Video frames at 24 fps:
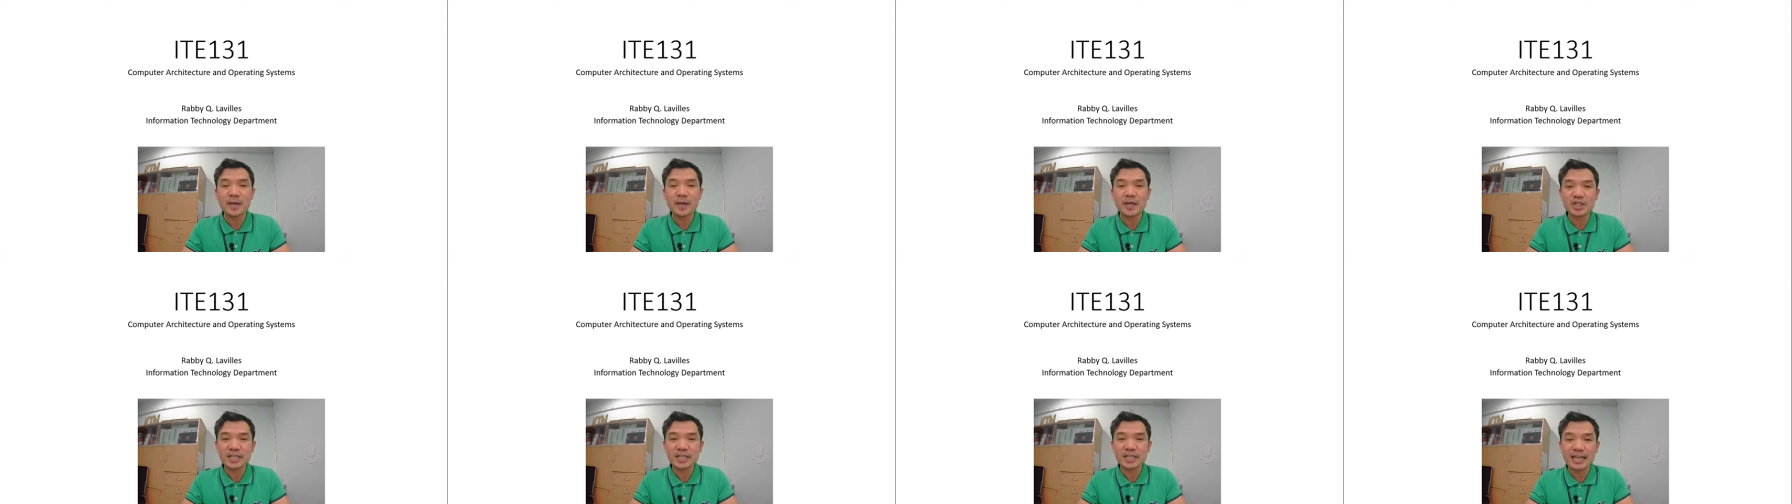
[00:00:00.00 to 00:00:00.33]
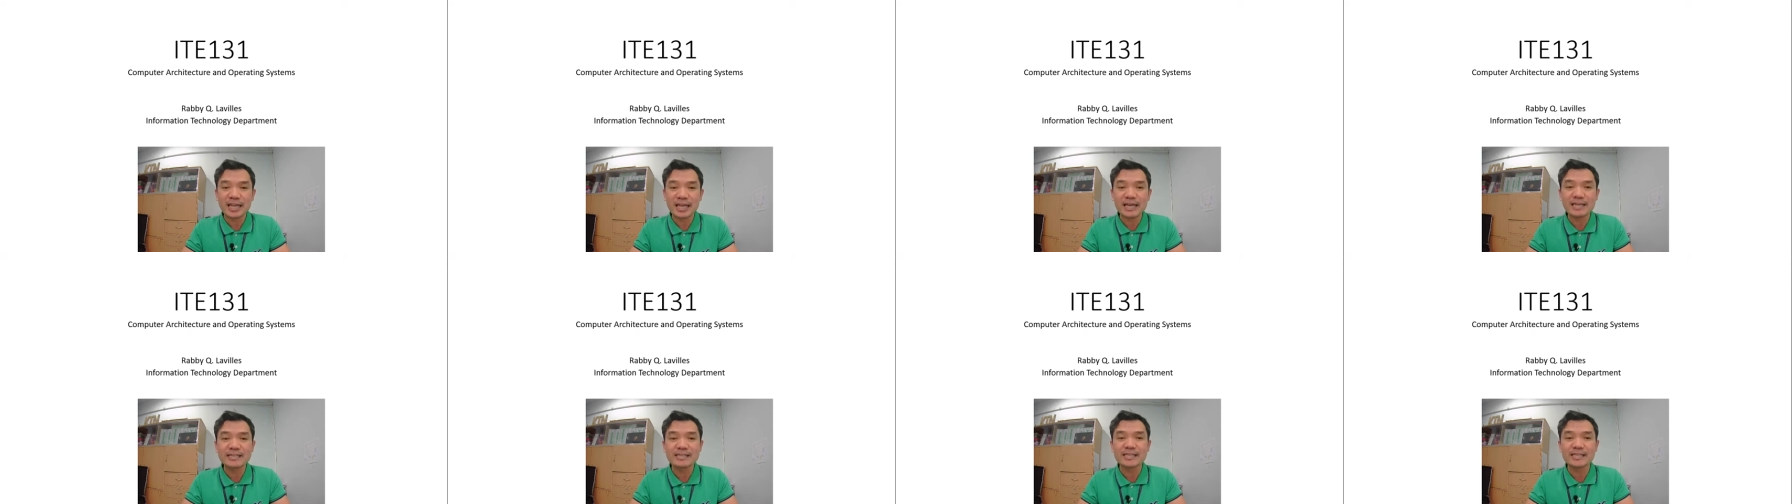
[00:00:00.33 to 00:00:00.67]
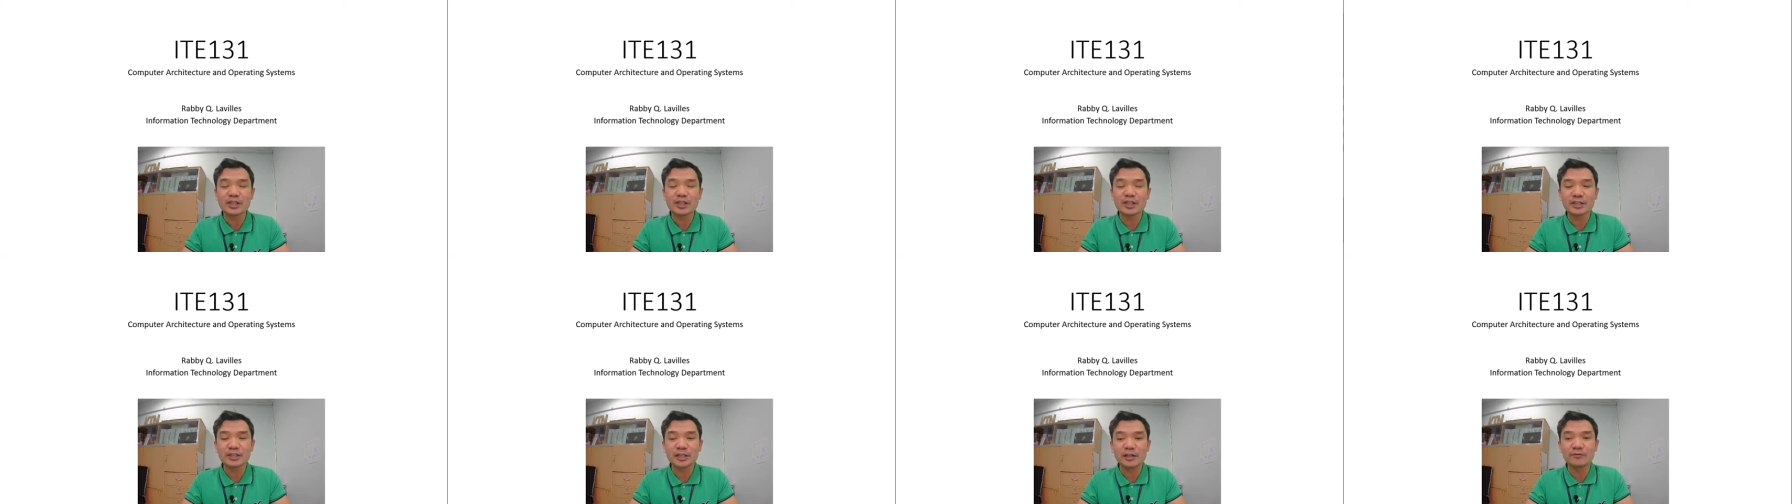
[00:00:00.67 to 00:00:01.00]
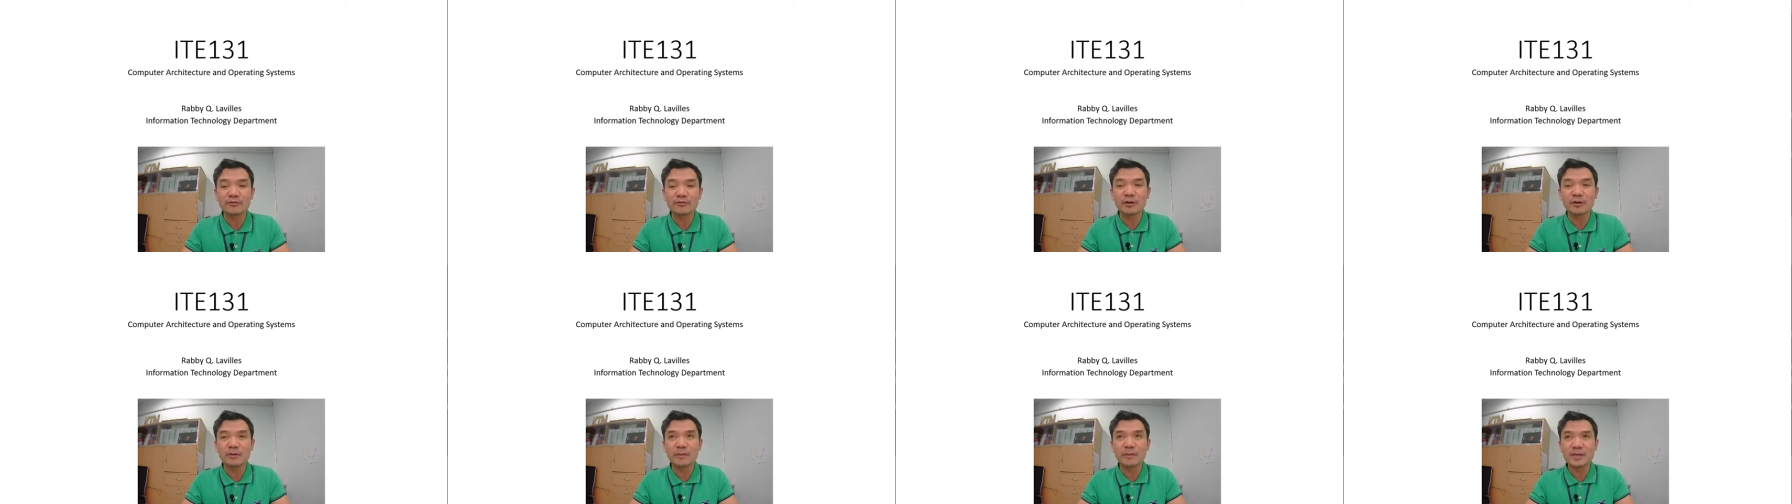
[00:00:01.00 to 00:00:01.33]
specializing in
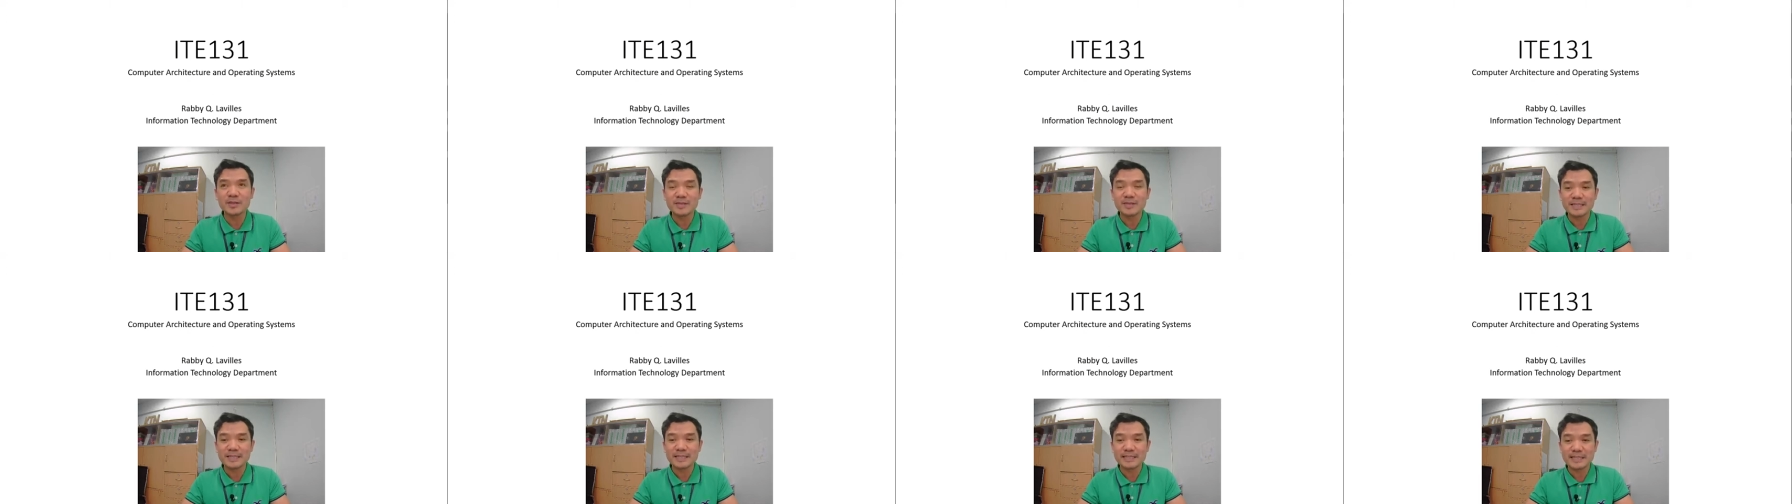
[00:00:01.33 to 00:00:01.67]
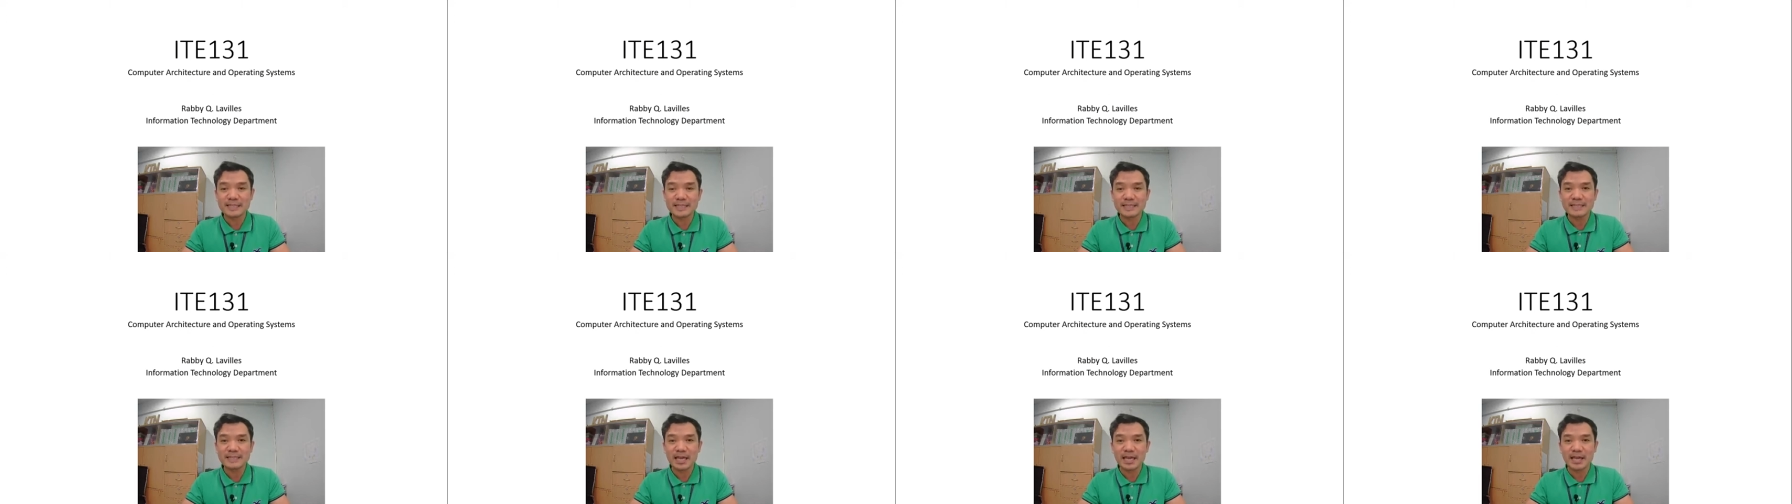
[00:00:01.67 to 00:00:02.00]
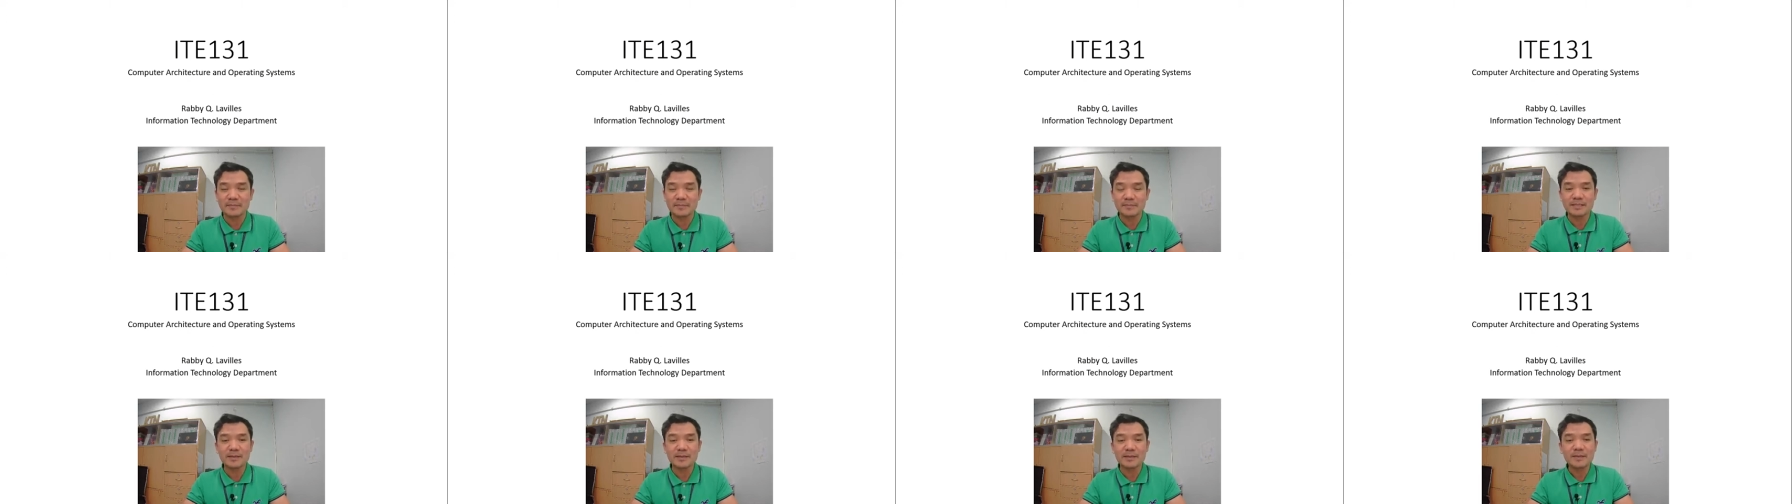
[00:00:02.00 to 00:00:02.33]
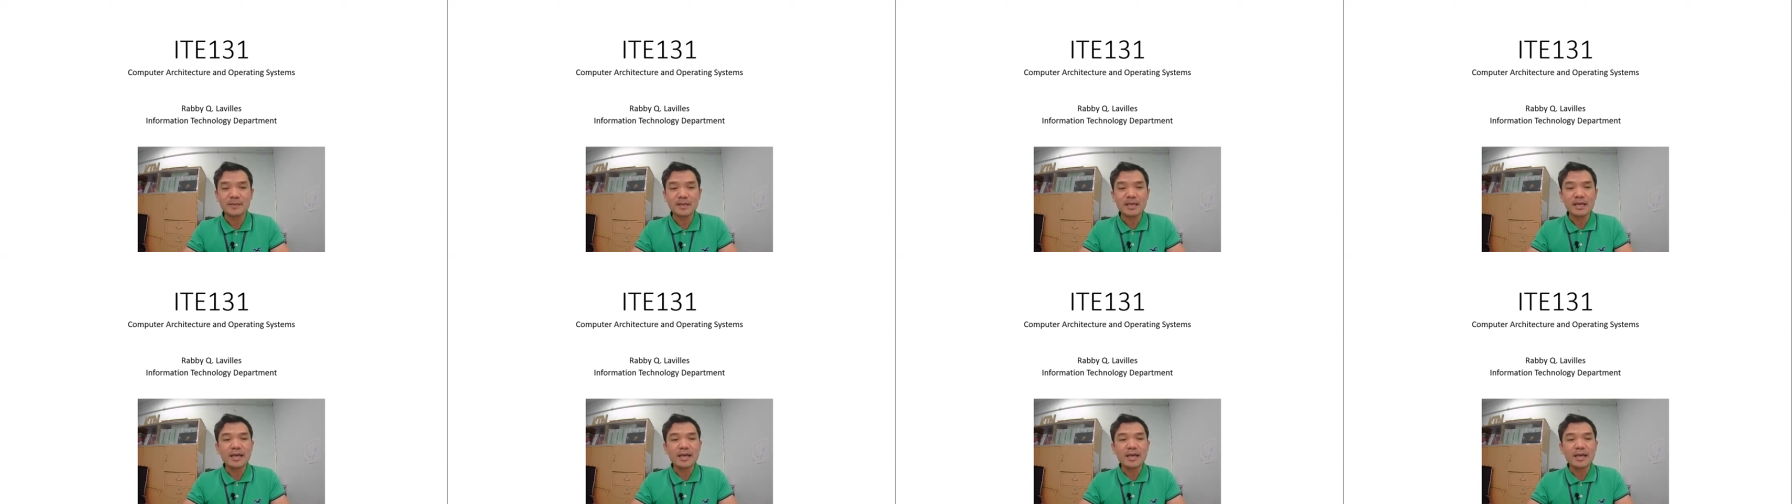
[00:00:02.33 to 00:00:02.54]
information systems.